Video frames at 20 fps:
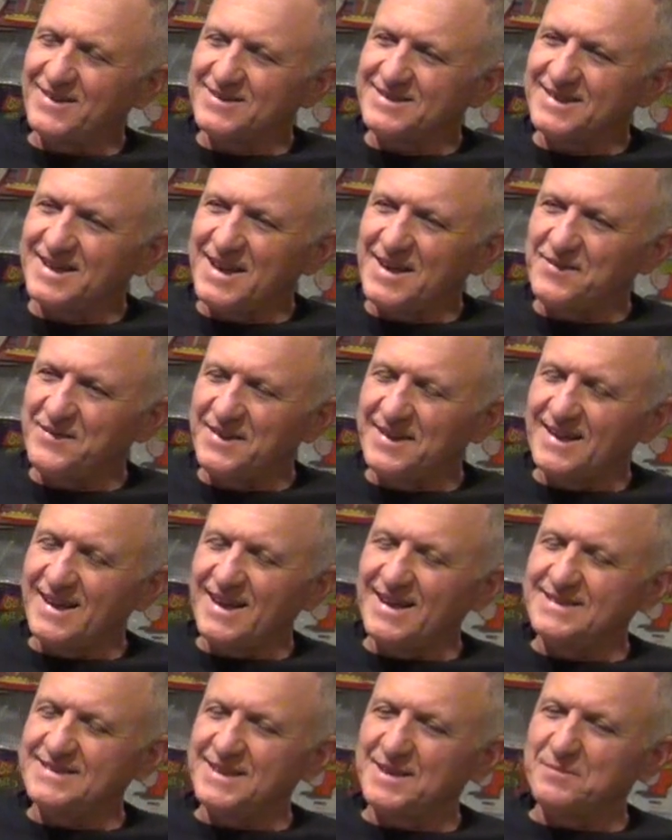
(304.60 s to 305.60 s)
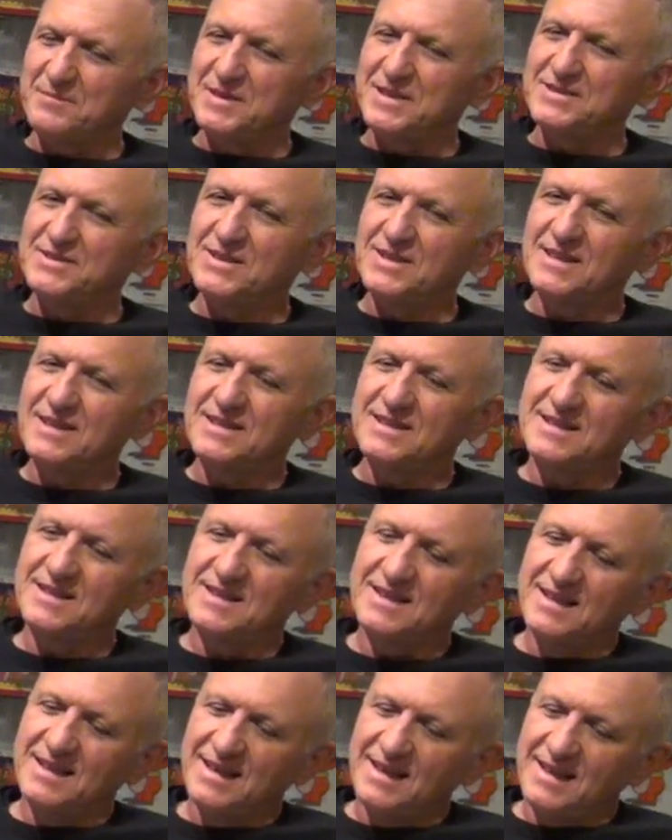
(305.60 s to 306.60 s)
There's life in Lansing, Michigan?
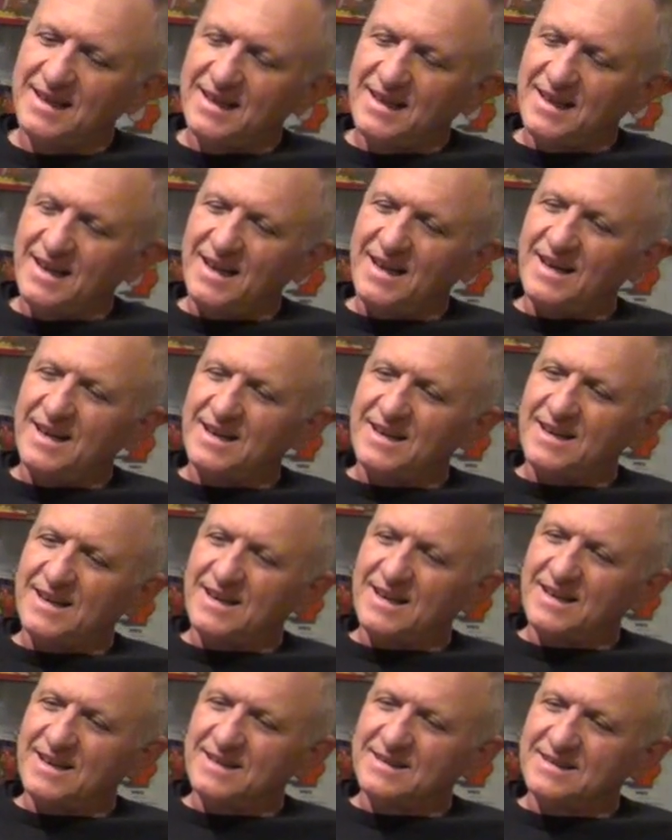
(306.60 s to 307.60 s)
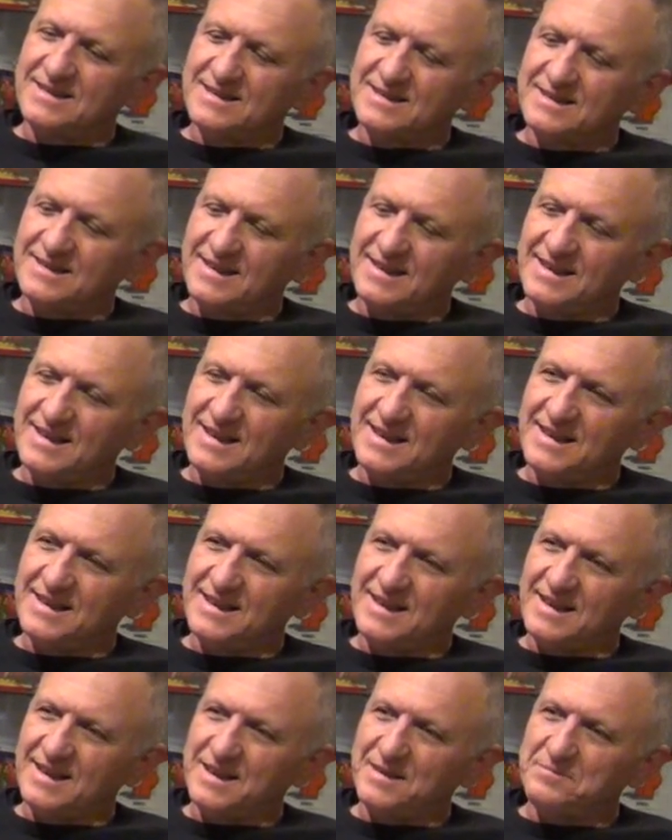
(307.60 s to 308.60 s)
And,
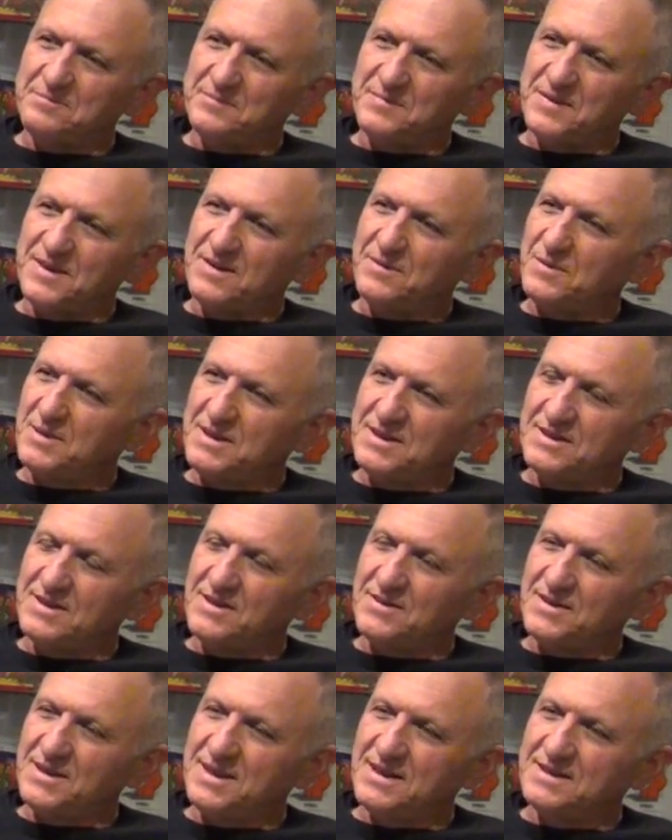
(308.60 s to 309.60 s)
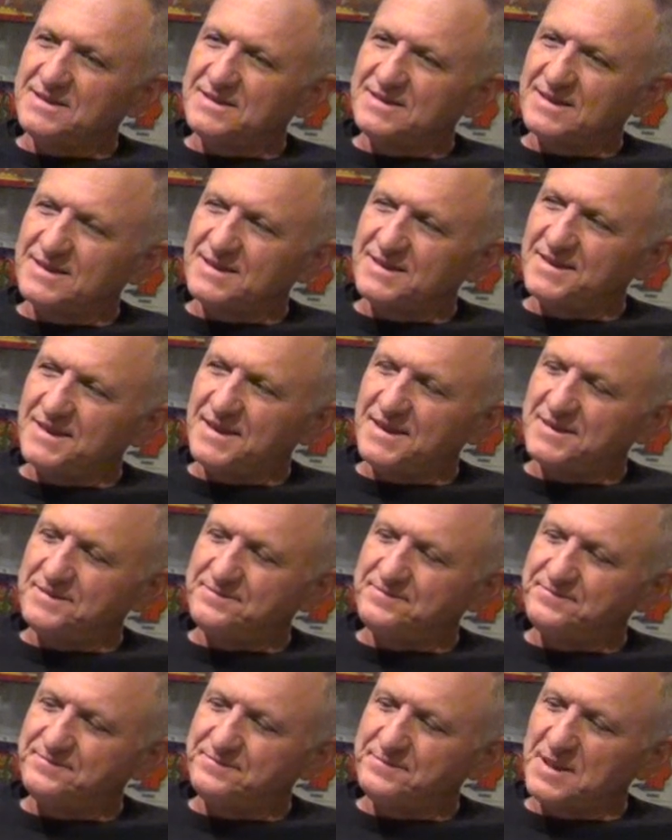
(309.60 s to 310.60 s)
yep, there is, and
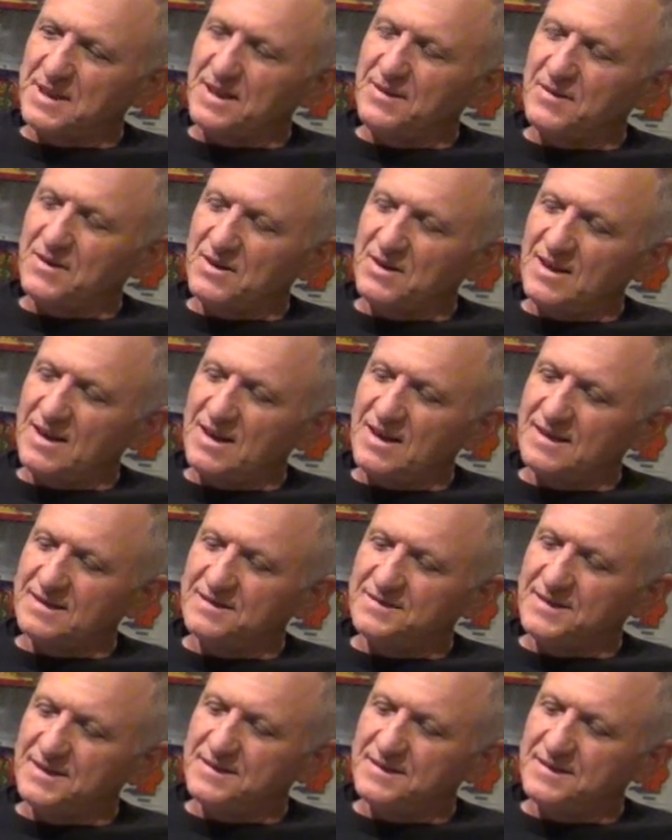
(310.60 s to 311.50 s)
believe it or not.